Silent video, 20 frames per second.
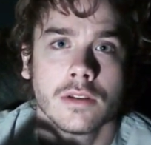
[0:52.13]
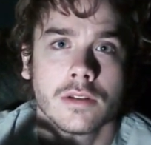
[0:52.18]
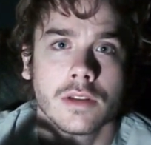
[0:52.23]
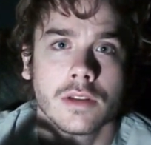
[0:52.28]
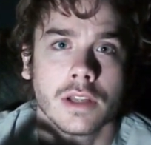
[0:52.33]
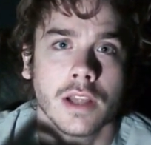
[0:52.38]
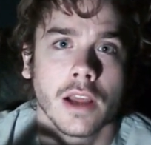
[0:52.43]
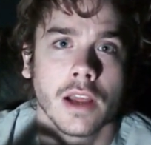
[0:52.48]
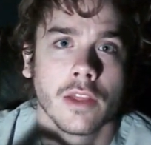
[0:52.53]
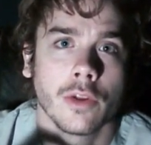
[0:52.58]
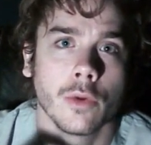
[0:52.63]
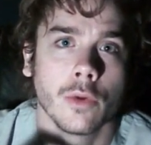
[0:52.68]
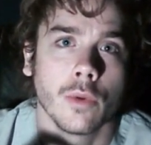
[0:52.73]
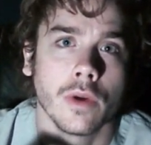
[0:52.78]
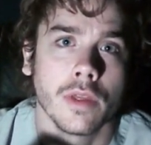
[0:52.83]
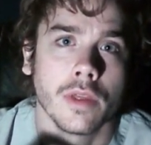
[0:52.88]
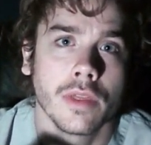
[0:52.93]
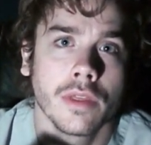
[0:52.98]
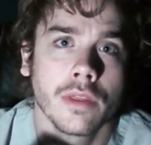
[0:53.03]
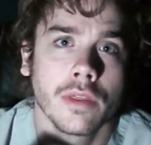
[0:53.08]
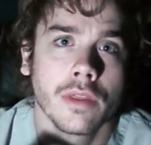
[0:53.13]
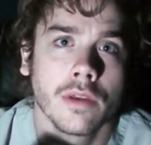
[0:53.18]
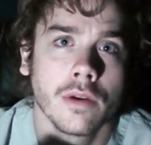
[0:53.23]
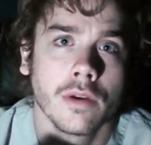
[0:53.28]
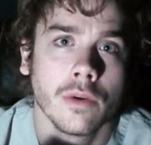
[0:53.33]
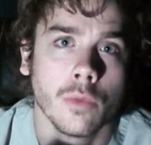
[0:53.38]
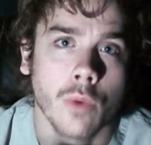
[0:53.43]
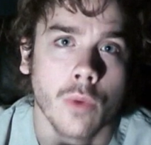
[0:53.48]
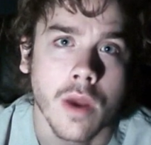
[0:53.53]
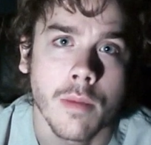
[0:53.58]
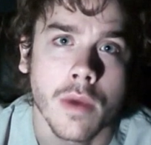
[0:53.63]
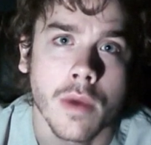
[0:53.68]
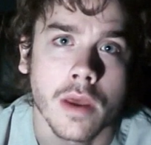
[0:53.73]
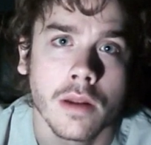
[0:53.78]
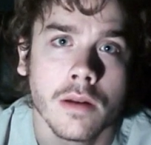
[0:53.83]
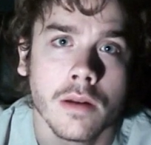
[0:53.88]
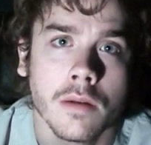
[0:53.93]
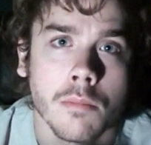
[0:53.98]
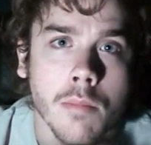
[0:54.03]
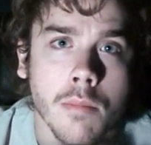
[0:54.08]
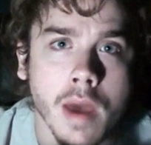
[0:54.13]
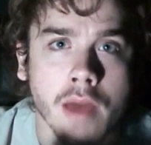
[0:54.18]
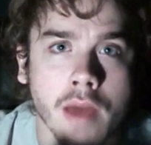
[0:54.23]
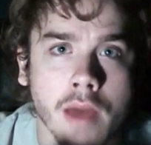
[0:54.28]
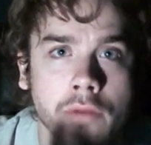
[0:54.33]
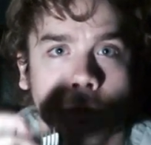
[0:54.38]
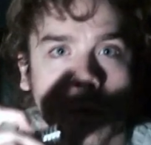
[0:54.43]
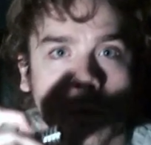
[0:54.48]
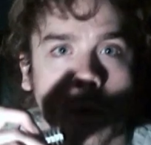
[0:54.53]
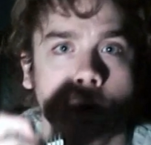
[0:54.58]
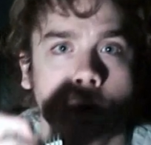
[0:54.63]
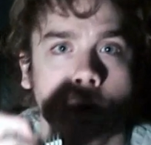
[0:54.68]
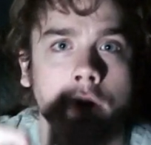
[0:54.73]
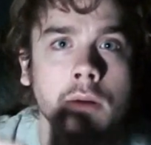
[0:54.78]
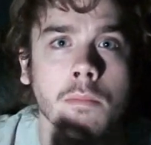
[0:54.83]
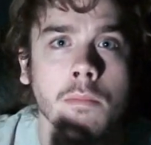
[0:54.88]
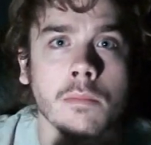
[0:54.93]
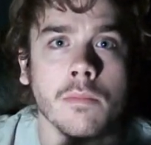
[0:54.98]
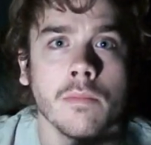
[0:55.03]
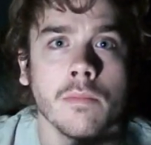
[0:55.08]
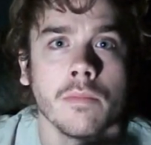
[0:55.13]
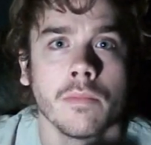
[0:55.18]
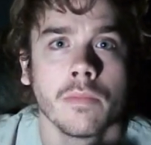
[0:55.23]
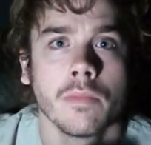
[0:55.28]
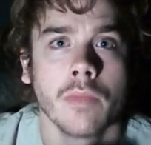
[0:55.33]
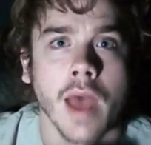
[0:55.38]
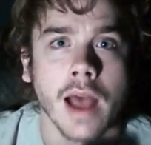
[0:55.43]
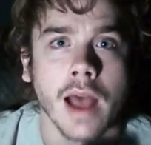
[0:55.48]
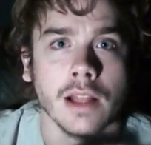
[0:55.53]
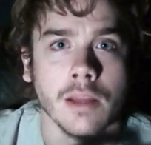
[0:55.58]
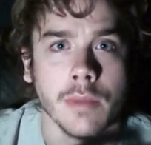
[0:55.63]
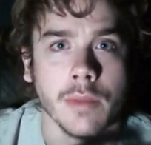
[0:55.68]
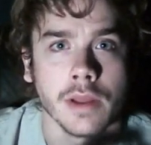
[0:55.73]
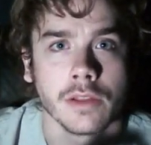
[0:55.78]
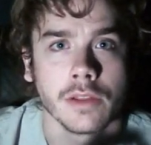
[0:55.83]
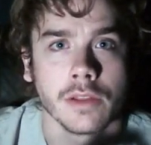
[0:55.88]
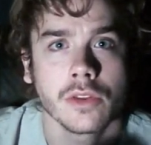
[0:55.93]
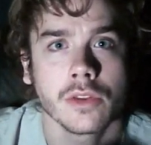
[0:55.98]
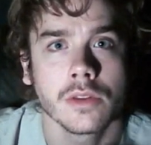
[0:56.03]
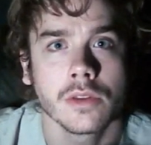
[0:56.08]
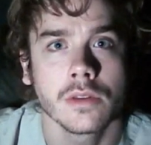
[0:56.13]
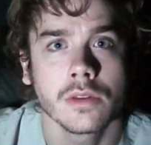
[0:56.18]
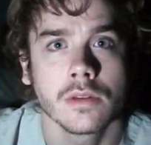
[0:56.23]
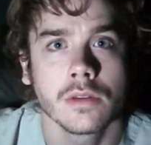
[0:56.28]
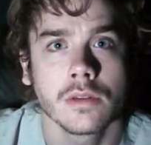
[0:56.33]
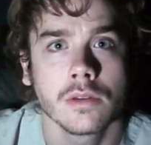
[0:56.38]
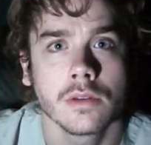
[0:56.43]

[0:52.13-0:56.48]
Together with women, men form elements.